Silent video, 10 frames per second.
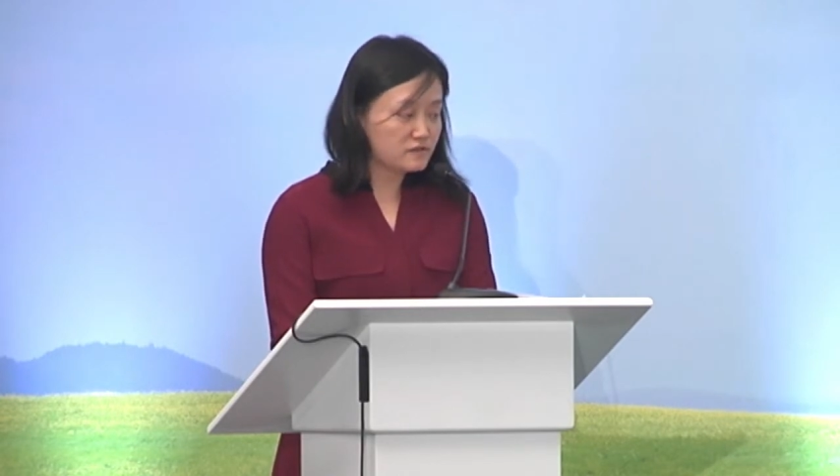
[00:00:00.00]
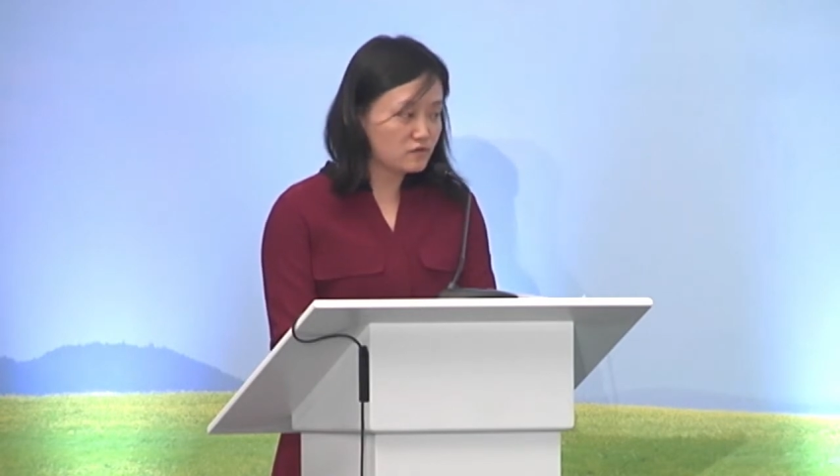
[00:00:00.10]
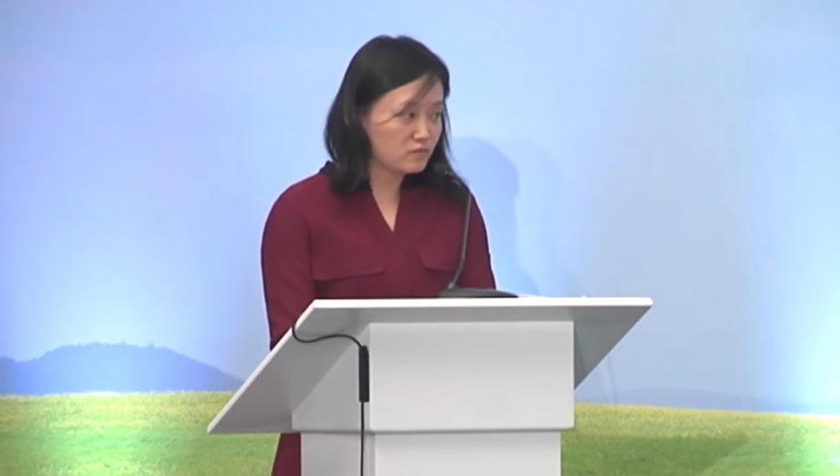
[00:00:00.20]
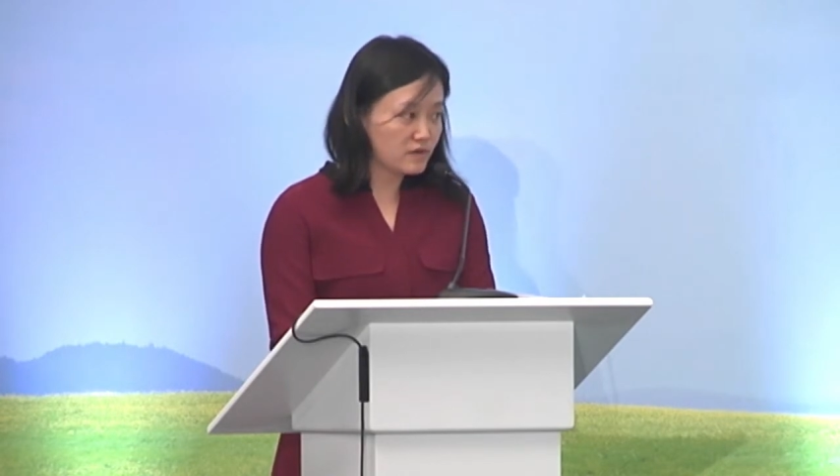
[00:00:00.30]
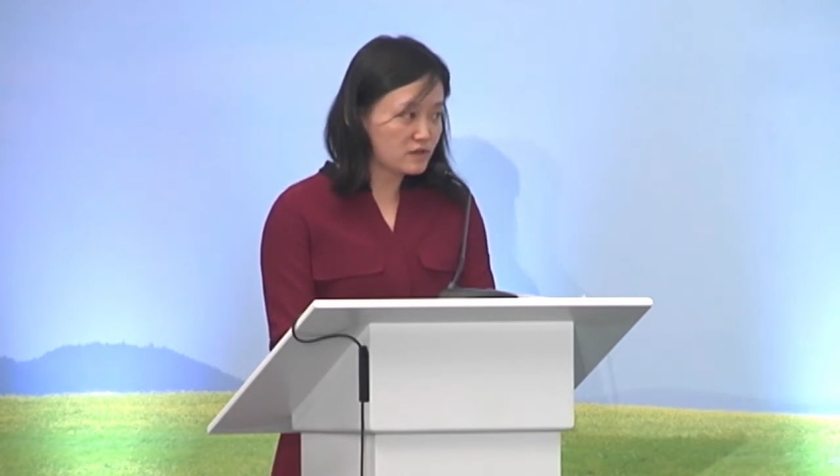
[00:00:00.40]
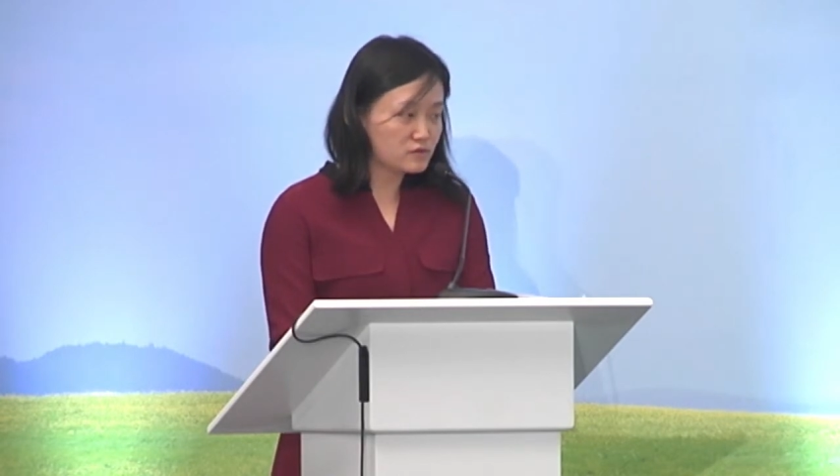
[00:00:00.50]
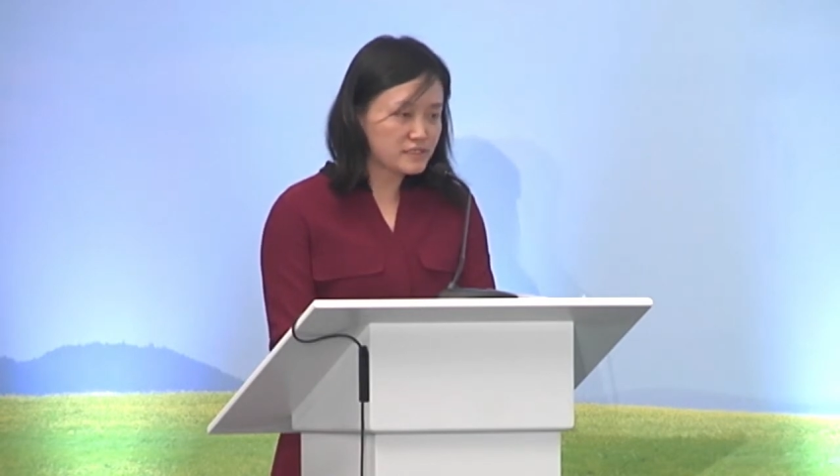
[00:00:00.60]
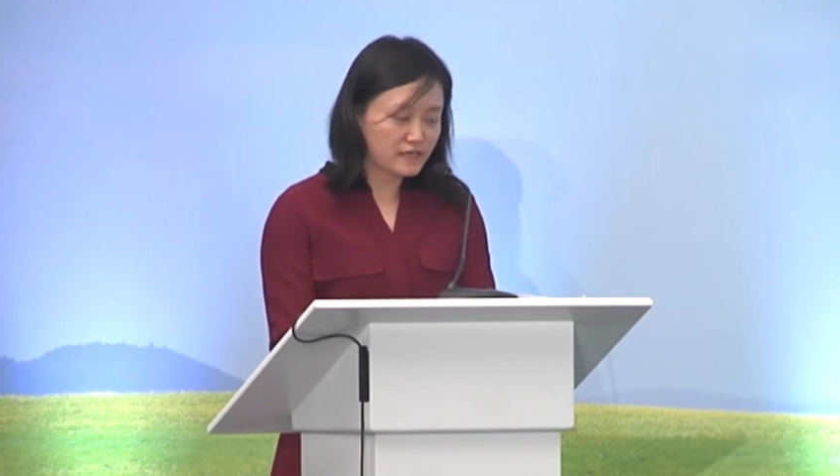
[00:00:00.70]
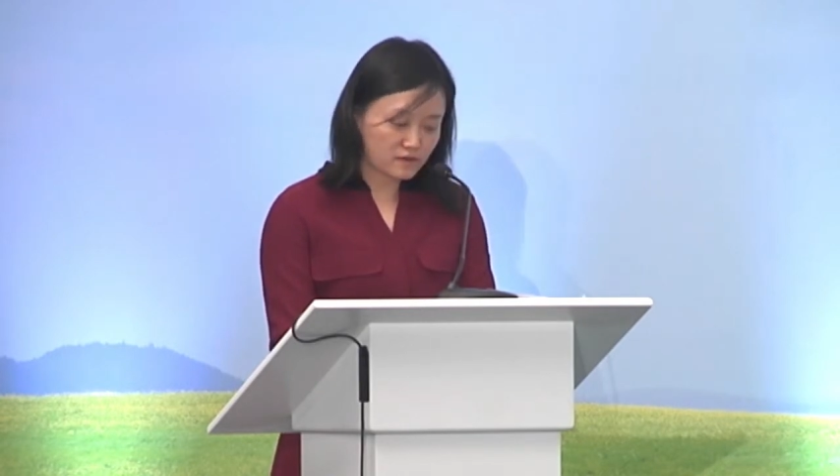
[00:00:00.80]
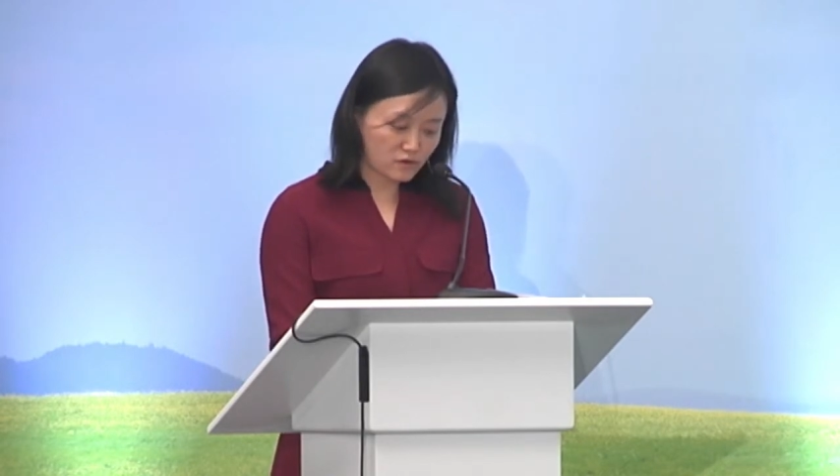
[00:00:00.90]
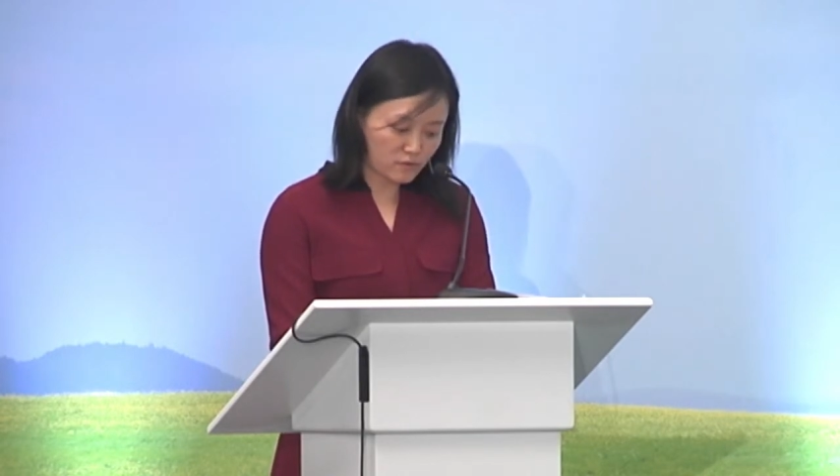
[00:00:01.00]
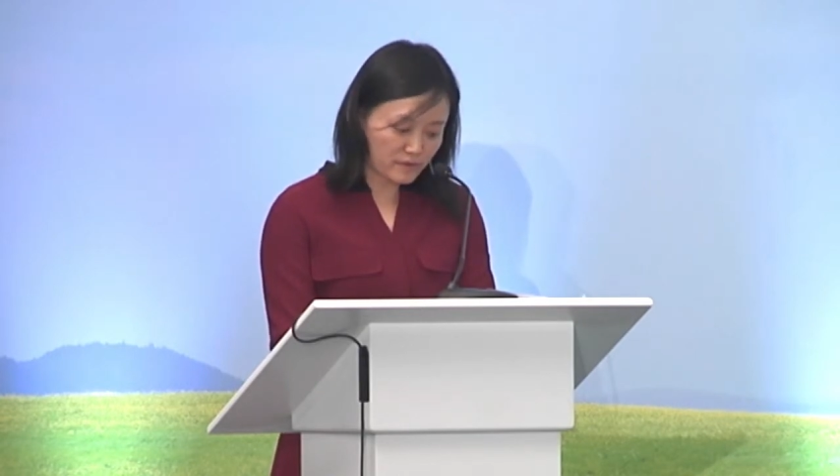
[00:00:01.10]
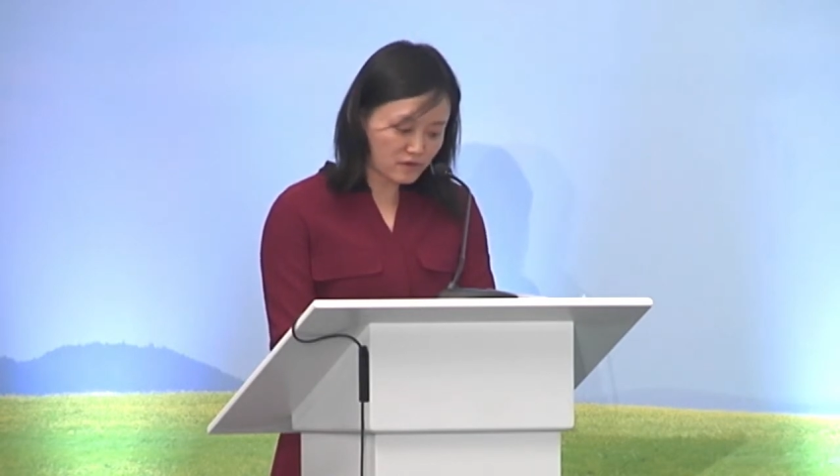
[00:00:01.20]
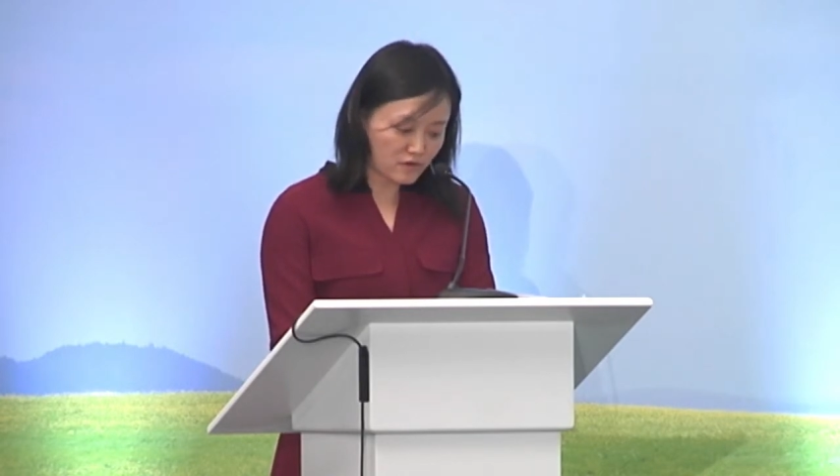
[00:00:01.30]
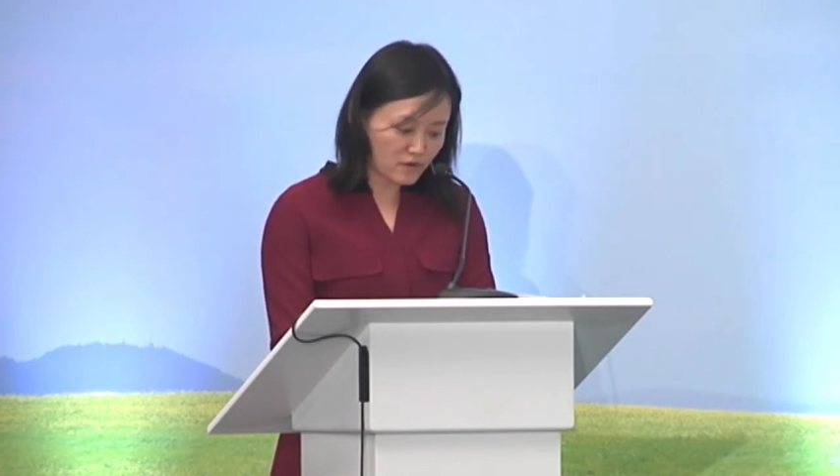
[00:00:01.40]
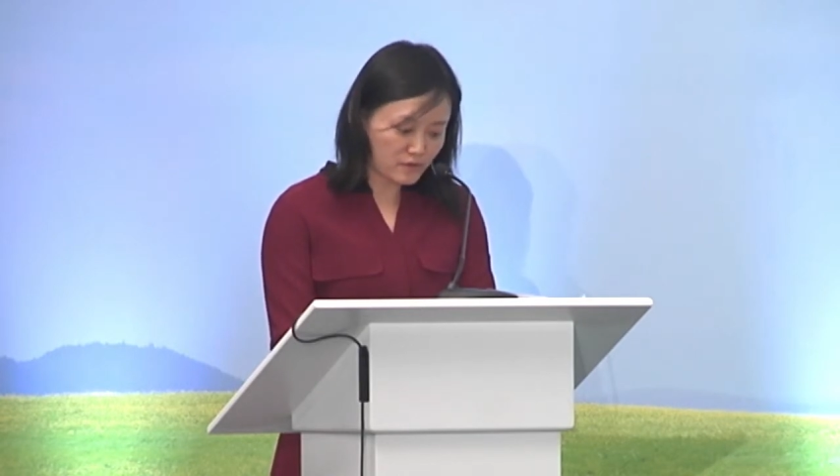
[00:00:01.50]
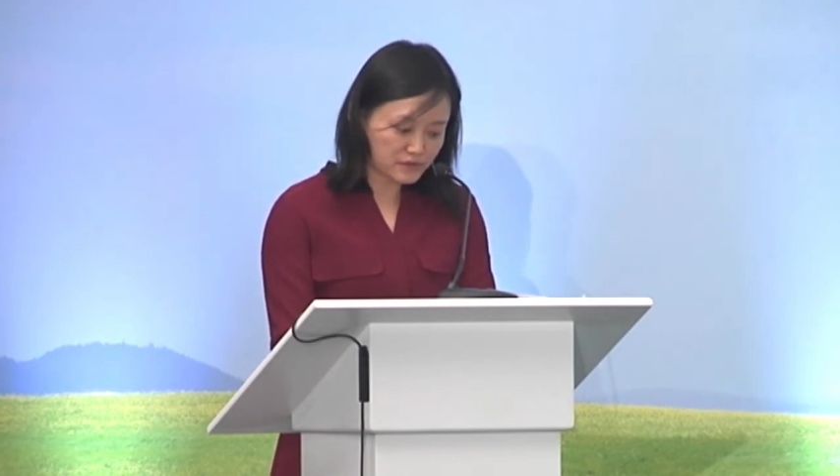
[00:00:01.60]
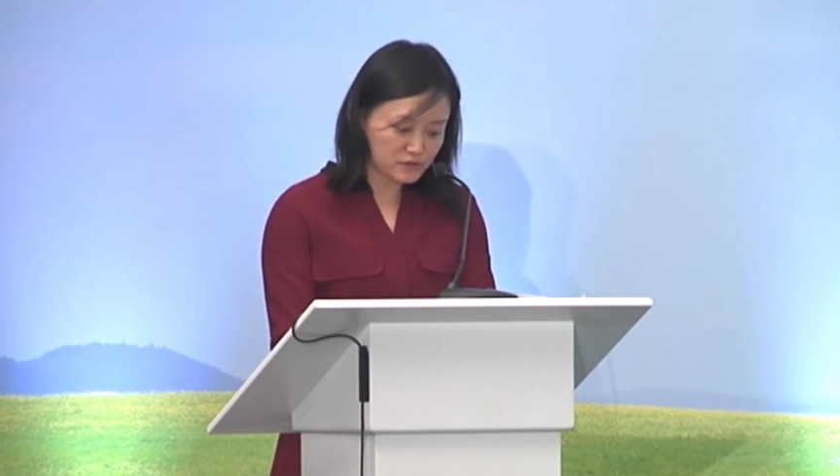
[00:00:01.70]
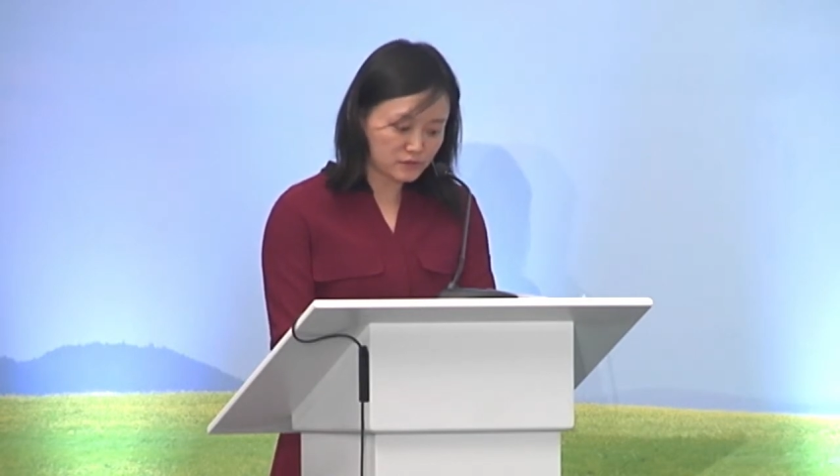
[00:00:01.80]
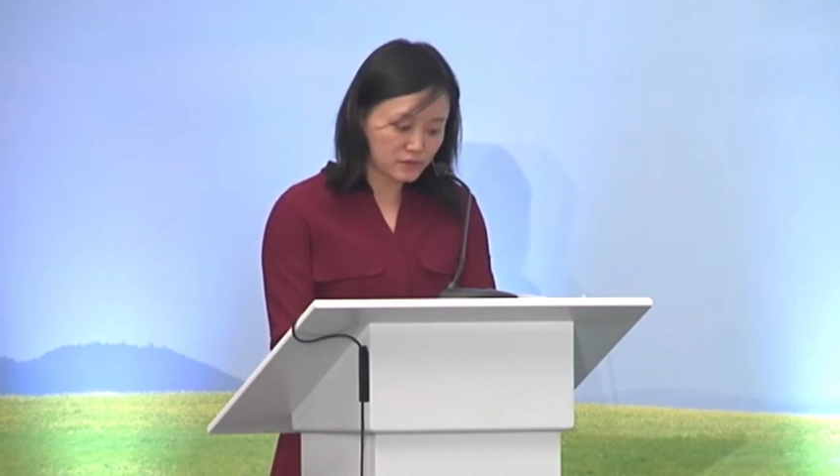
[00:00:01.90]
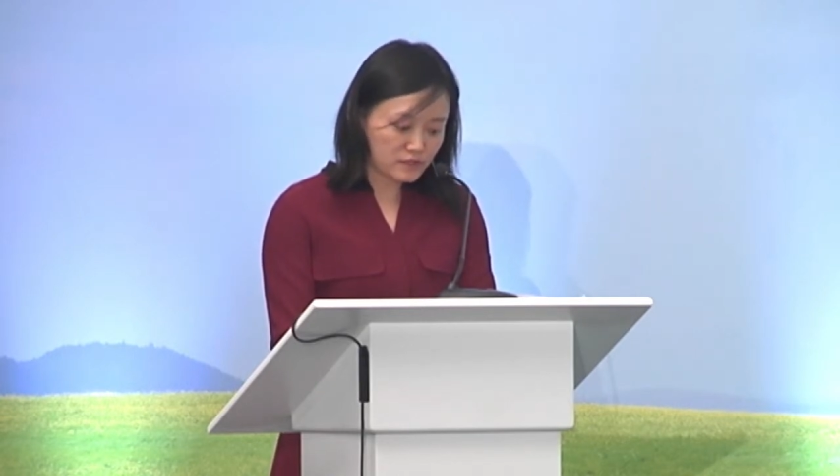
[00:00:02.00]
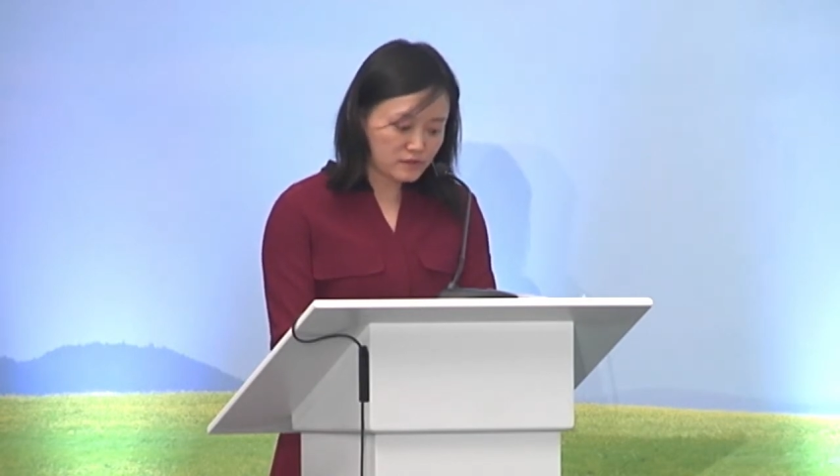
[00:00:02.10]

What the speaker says: the World Economic Corridor